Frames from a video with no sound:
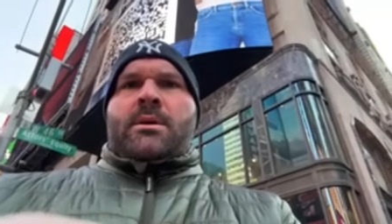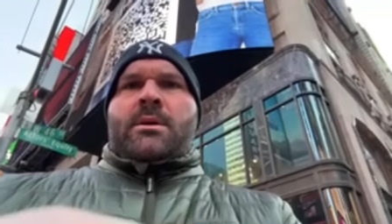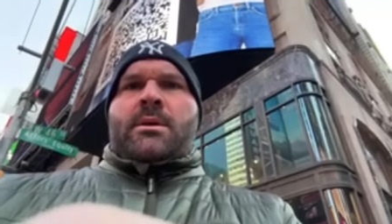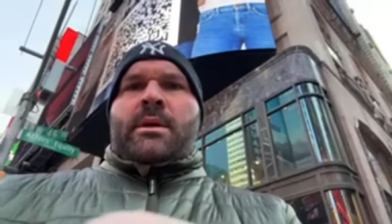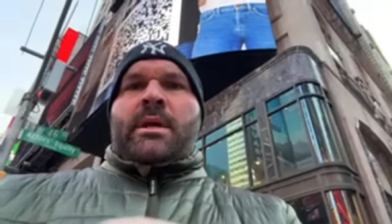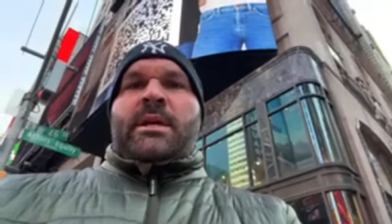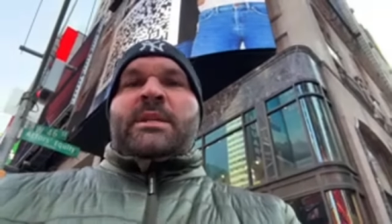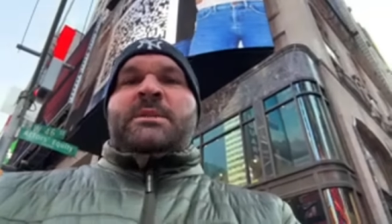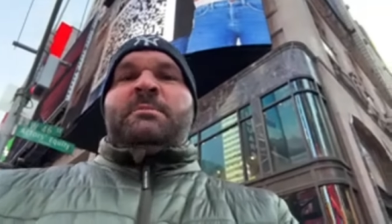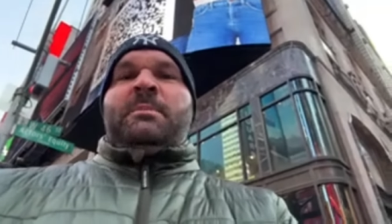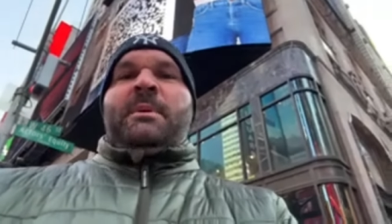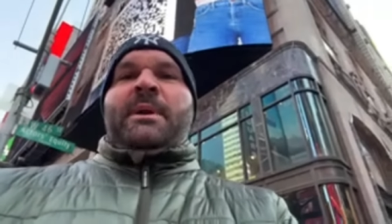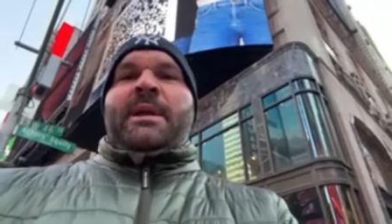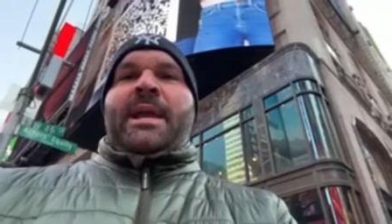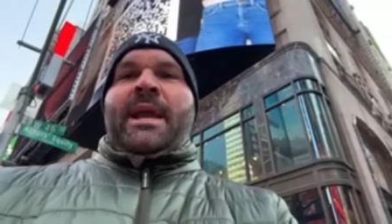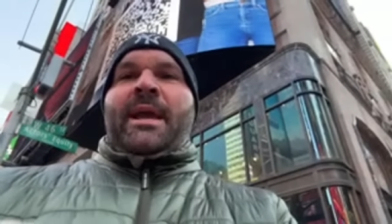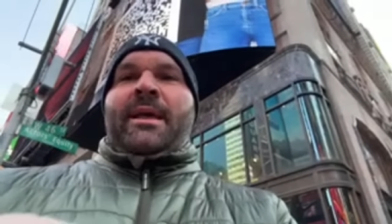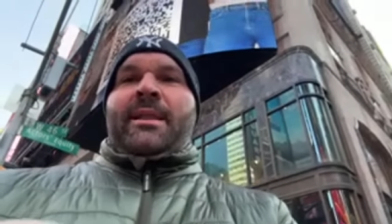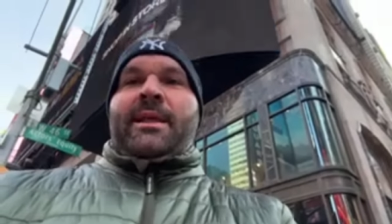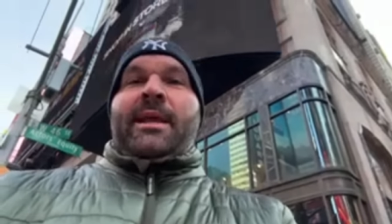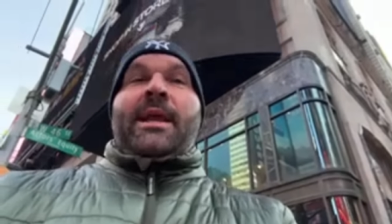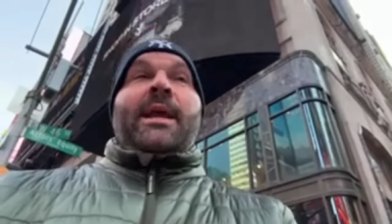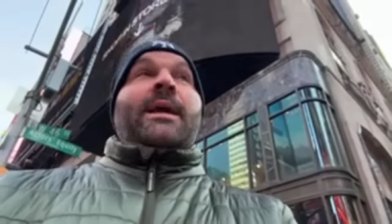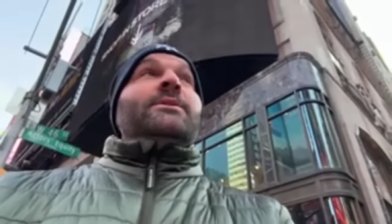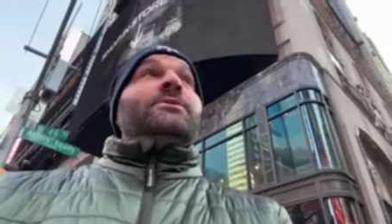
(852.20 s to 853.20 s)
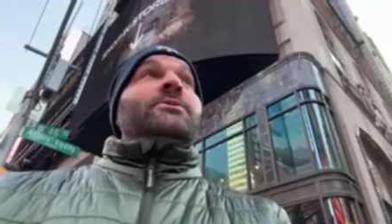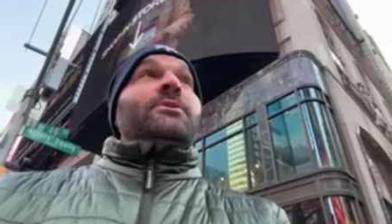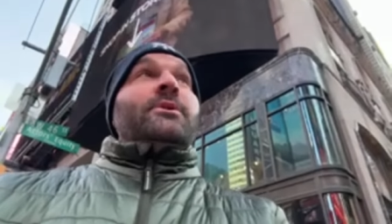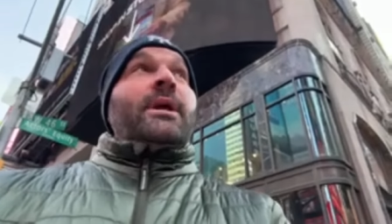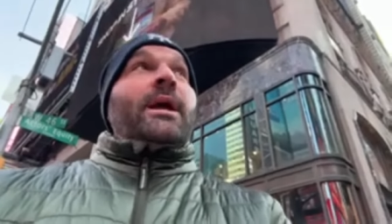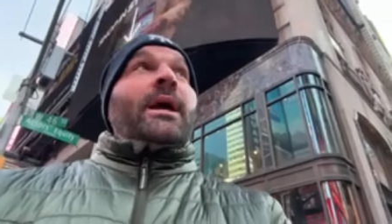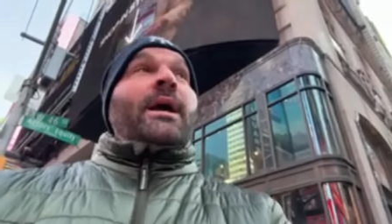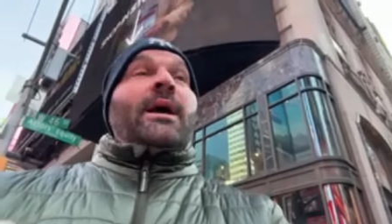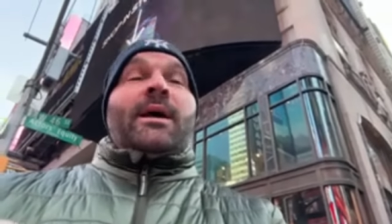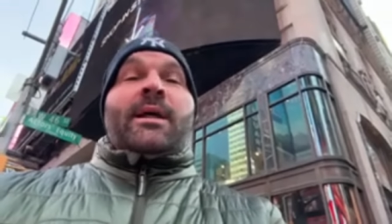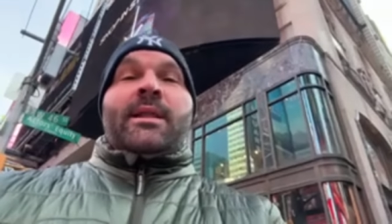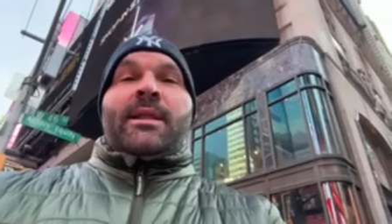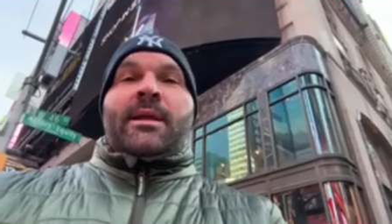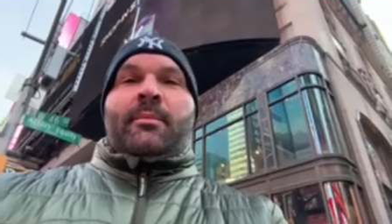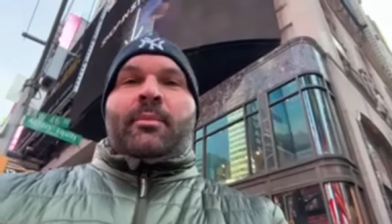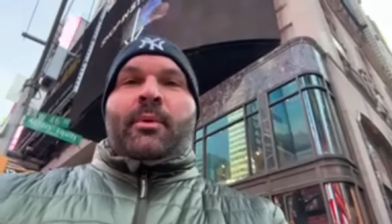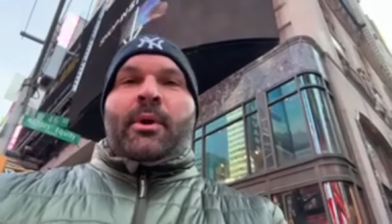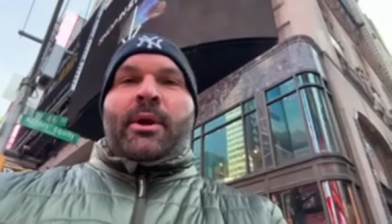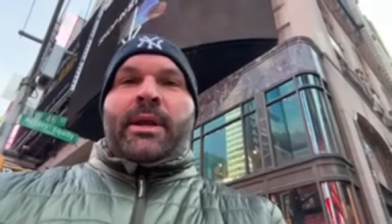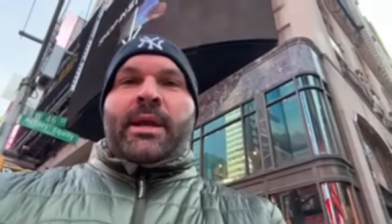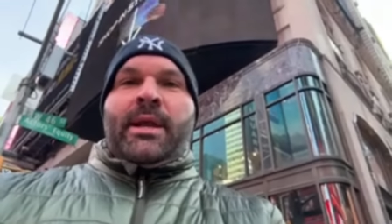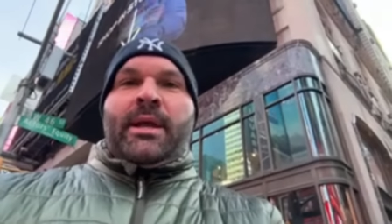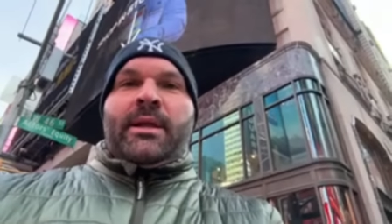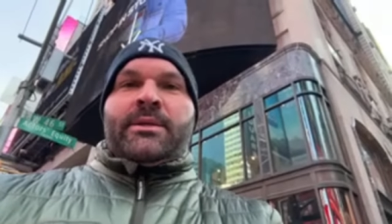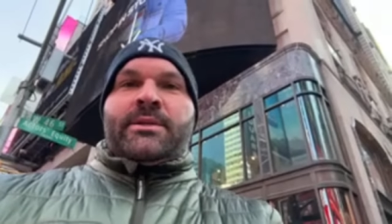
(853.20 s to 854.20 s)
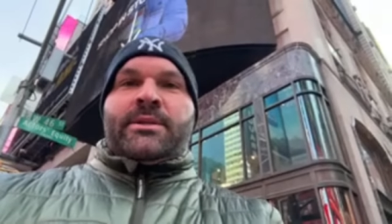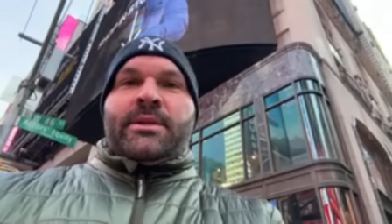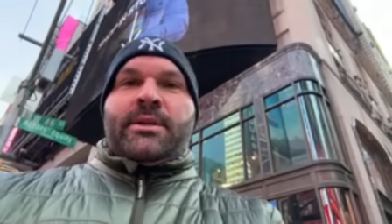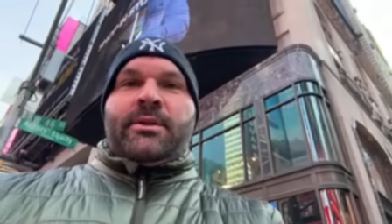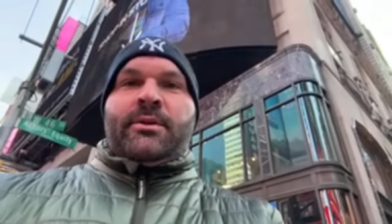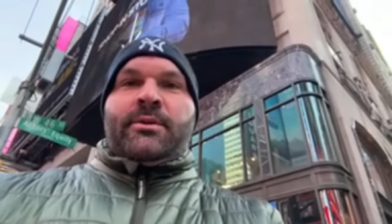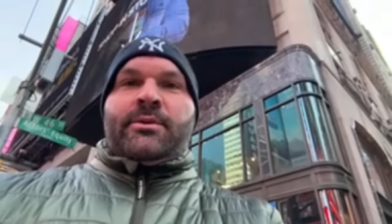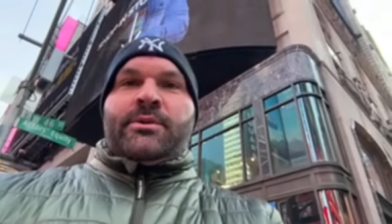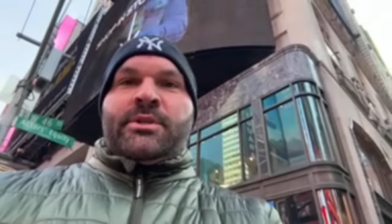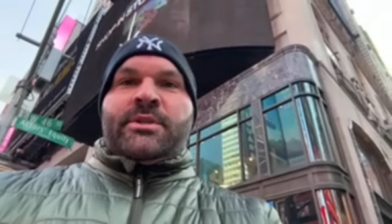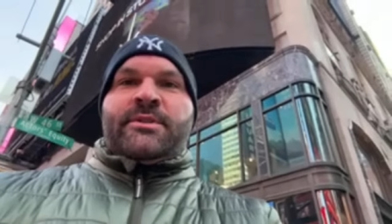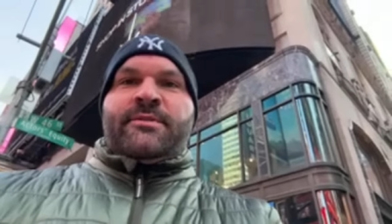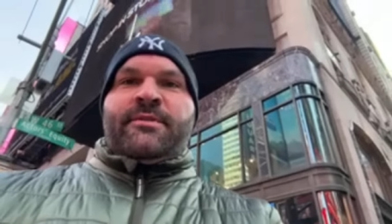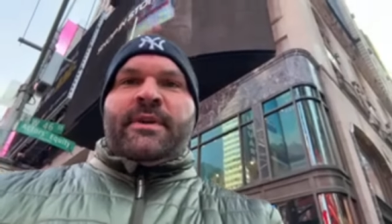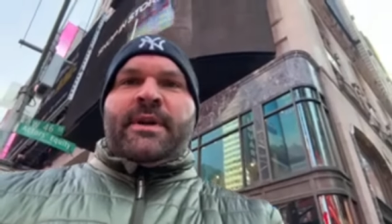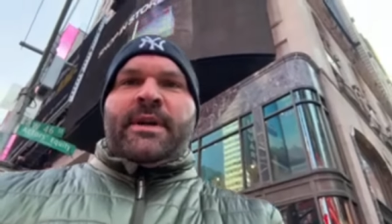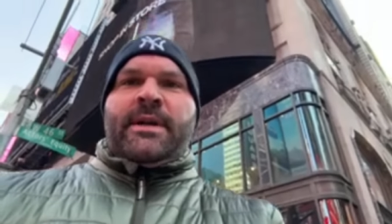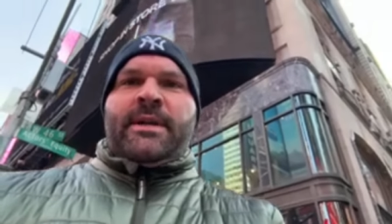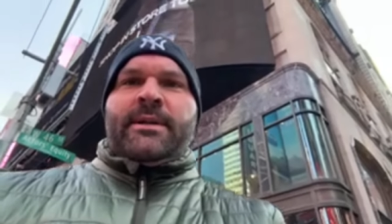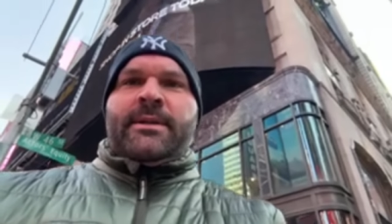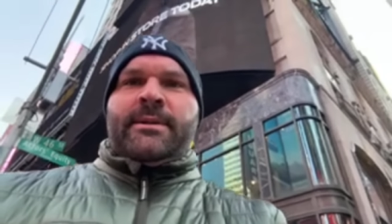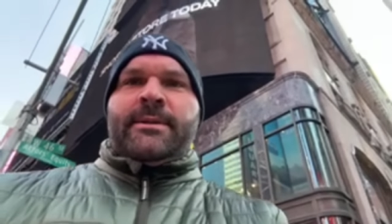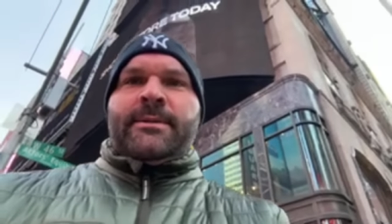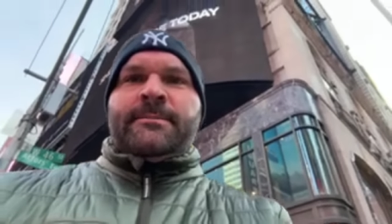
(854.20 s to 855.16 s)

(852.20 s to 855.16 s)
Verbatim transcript: Is BK the answer? Yeah, I think Brian Kelly's going to do just fine.